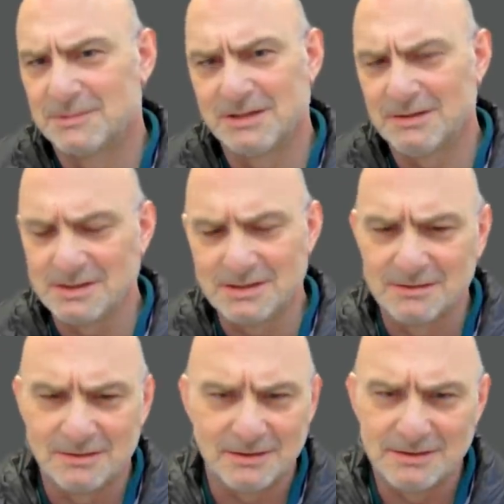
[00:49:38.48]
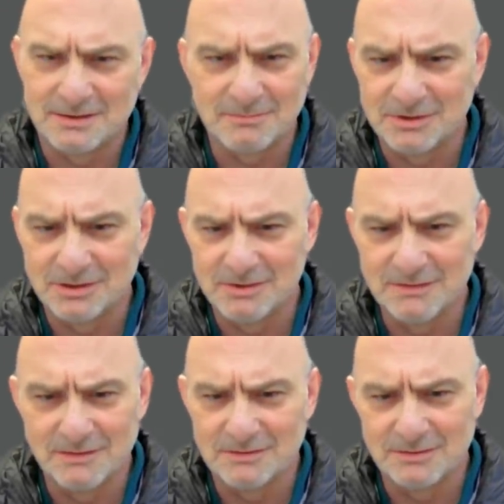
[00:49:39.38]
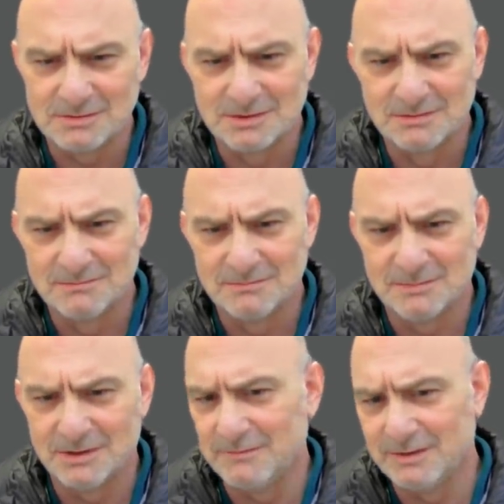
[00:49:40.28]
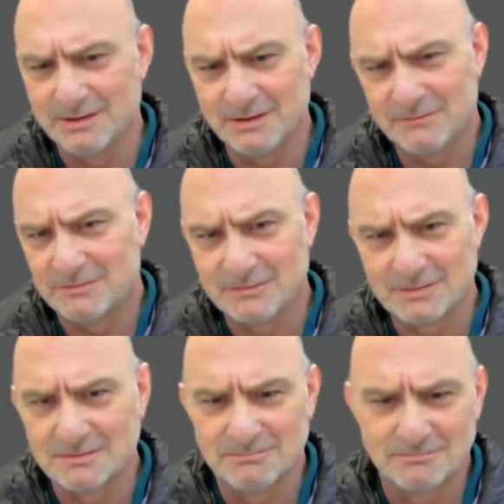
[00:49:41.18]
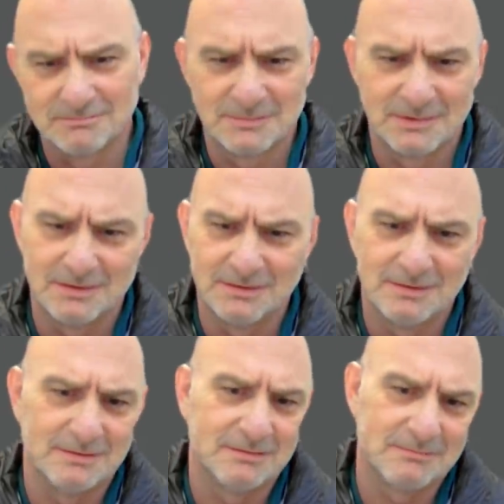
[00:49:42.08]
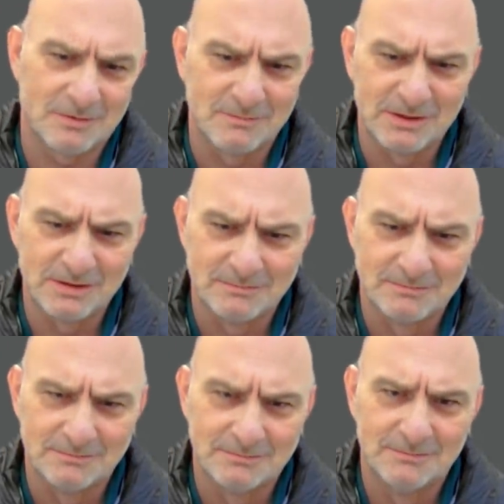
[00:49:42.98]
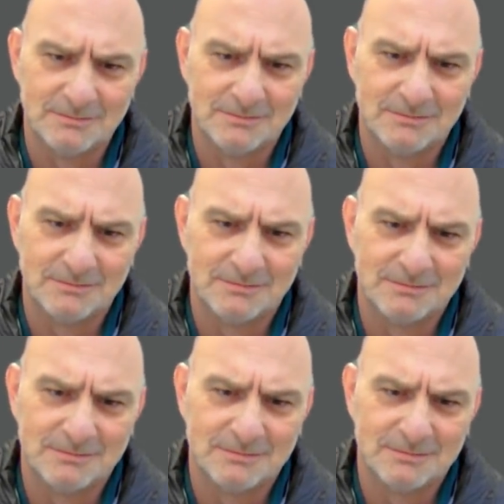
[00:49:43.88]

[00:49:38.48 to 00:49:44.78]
traditional hatred between the groups, Navy, Air Force, and Army? Not